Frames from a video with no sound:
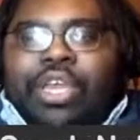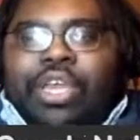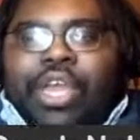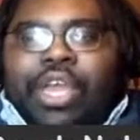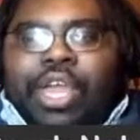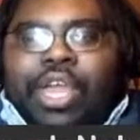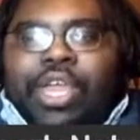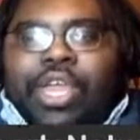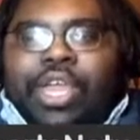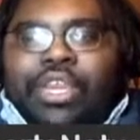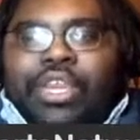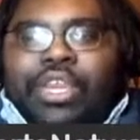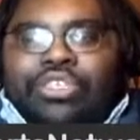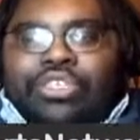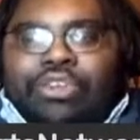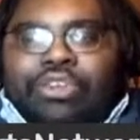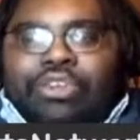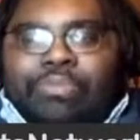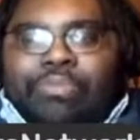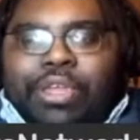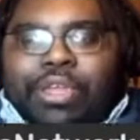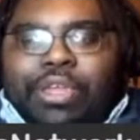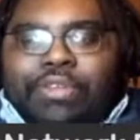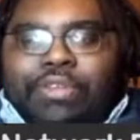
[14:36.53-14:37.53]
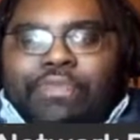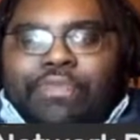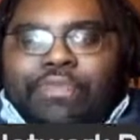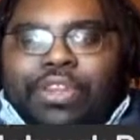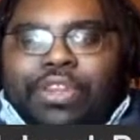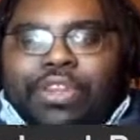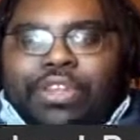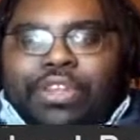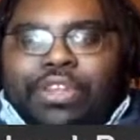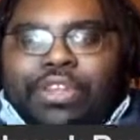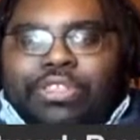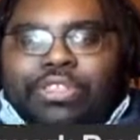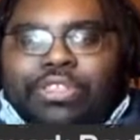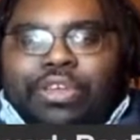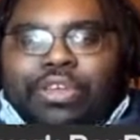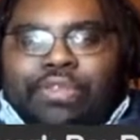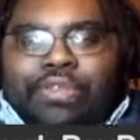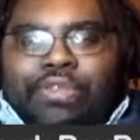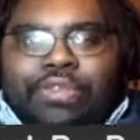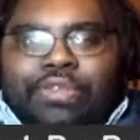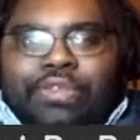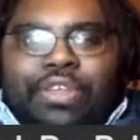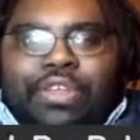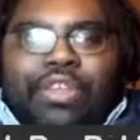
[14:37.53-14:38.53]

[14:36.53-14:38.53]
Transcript: and this young man defended himself.